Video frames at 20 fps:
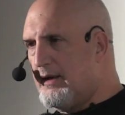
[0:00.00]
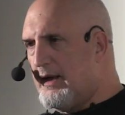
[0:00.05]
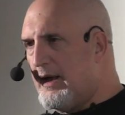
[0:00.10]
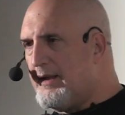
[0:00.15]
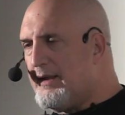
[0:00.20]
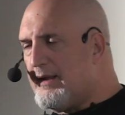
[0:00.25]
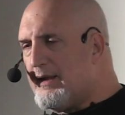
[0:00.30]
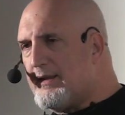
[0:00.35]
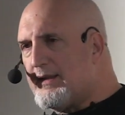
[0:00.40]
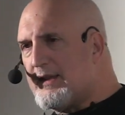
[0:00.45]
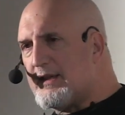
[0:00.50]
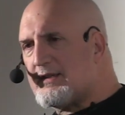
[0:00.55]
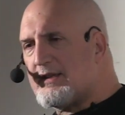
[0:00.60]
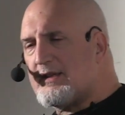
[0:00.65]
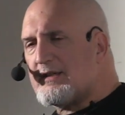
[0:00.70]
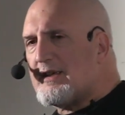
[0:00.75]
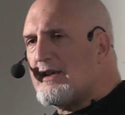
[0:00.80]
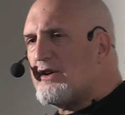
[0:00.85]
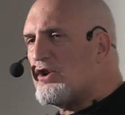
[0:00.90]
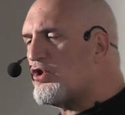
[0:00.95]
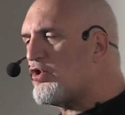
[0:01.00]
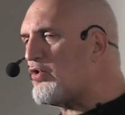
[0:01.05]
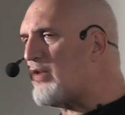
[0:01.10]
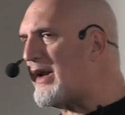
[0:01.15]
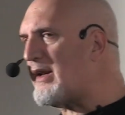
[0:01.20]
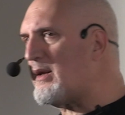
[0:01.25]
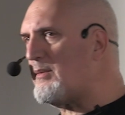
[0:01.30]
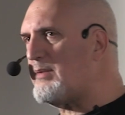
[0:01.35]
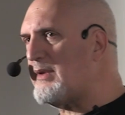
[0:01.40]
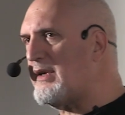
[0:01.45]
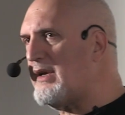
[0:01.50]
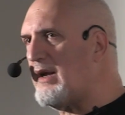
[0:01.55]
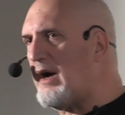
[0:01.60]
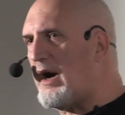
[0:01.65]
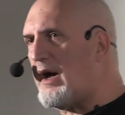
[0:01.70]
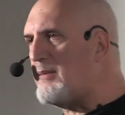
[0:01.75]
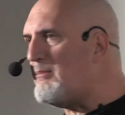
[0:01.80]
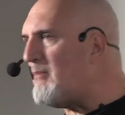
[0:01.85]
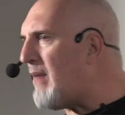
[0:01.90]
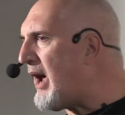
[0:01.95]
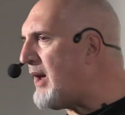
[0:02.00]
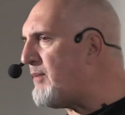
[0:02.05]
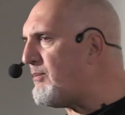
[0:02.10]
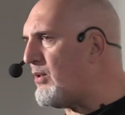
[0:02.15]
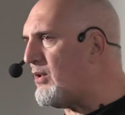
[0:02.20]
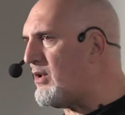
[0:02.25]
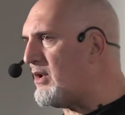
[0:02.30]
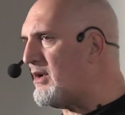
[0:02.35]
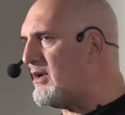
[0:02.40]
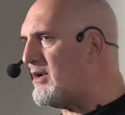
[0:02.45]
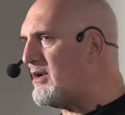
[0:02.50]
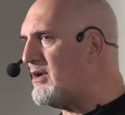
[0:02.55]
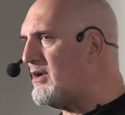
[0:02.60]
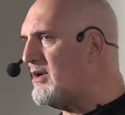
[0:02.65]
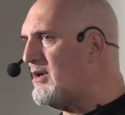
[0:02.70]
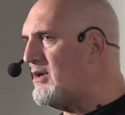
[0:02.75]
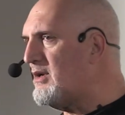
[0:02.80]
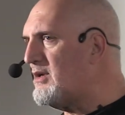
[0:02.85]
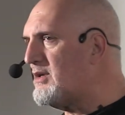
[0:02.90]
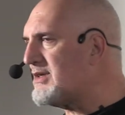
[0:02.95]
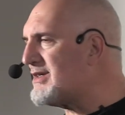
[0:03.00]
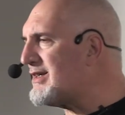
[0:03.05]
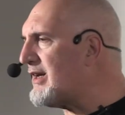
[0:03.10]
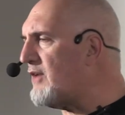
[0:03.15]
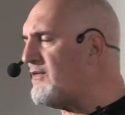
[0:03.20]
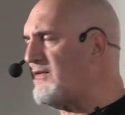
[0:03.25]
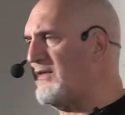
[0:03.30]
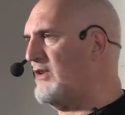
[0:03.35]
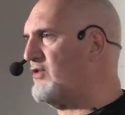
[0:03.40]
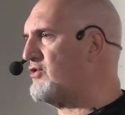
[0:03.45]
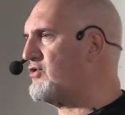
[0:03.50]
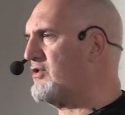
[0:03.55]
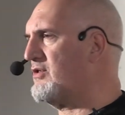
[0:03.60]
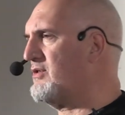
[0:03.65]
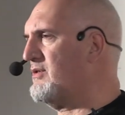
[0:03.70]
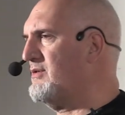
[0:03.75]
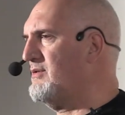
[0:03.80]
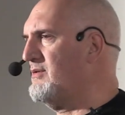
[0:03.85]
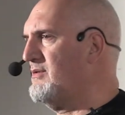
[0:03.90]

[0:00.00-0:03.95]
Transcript: And this is incredibly, on my part, selfish.